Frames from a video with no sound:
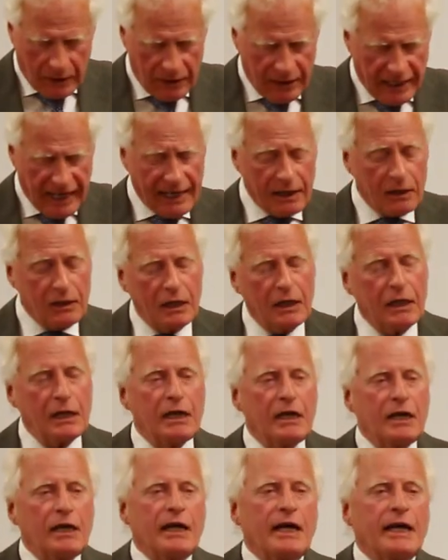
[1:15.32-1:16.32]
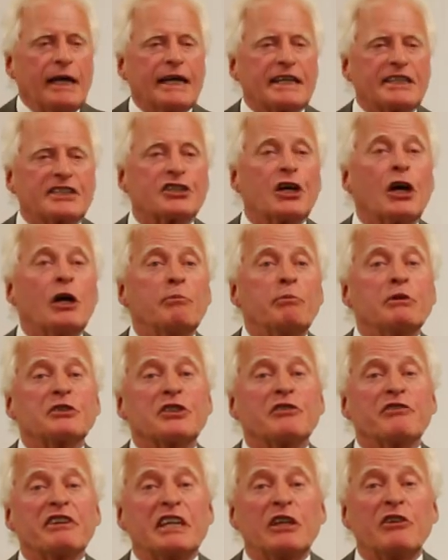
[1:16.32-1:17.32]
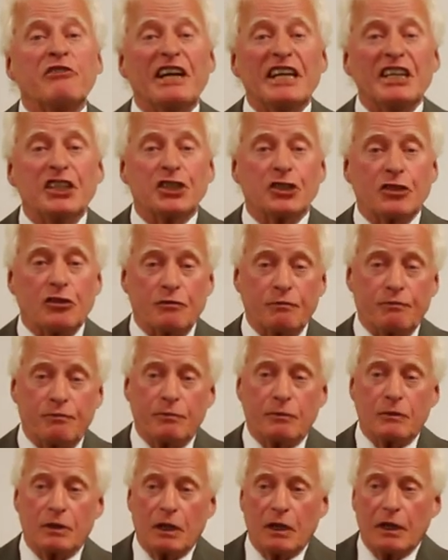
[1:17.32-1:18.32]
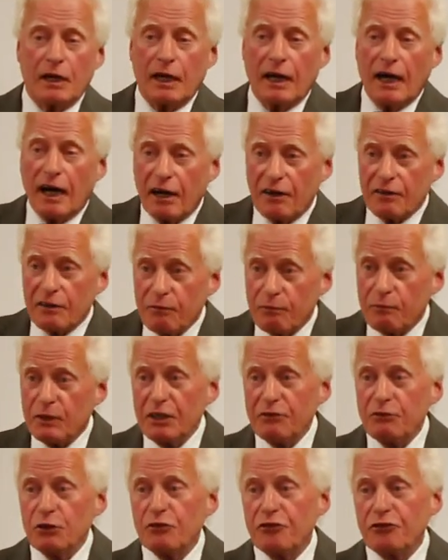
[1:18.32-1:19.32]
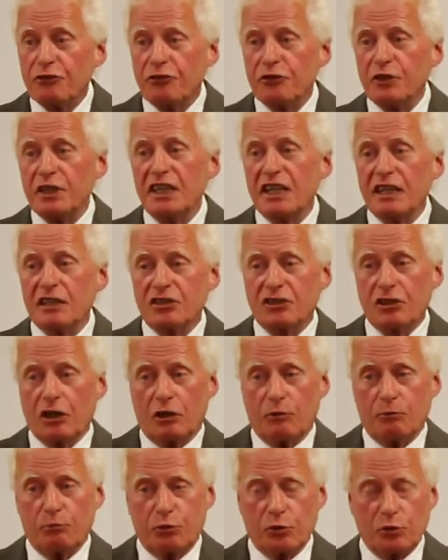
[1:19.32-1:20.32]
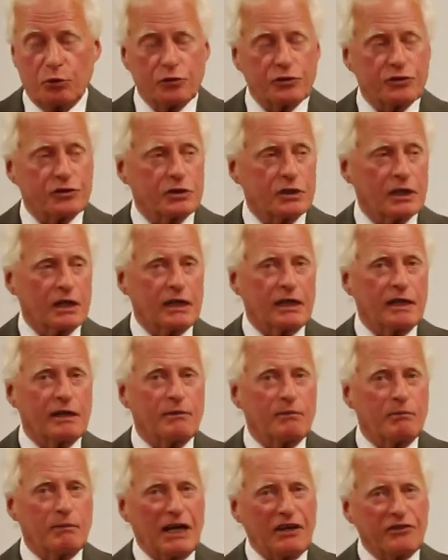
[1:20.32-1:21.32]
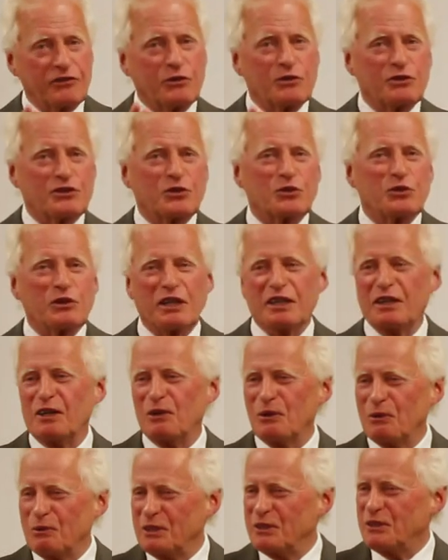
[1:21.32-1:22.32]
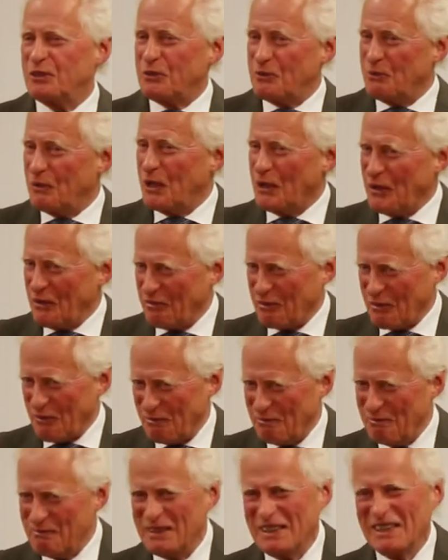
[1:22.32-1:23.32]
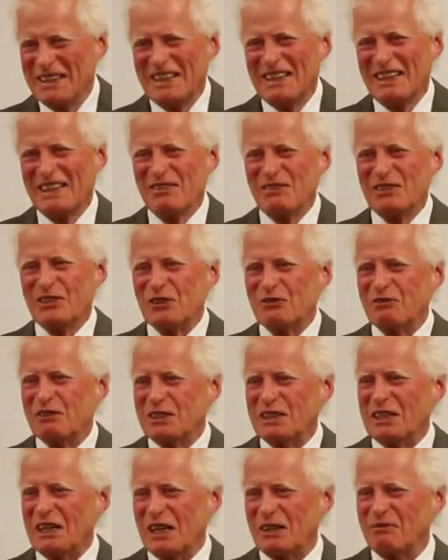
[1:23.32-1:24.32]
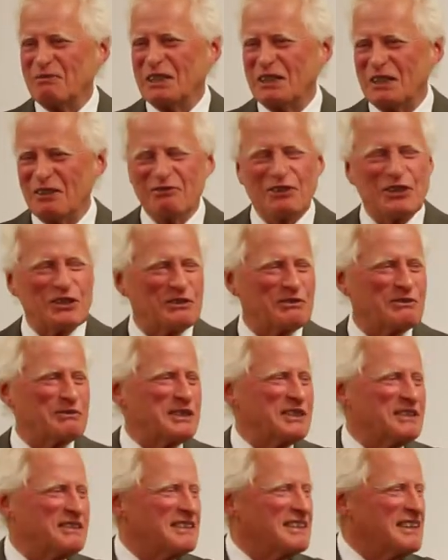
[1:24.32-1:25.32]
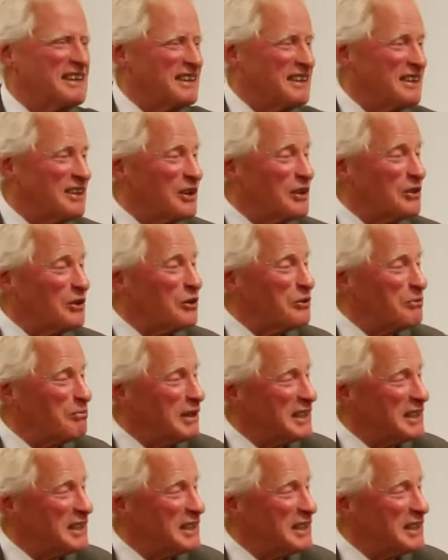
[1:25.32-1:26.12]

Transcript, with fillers: Now, examples of innovation. I'll give you three examples. Uh, Matthew has already alluded to one of them which obviously I've been involved with uh, a lot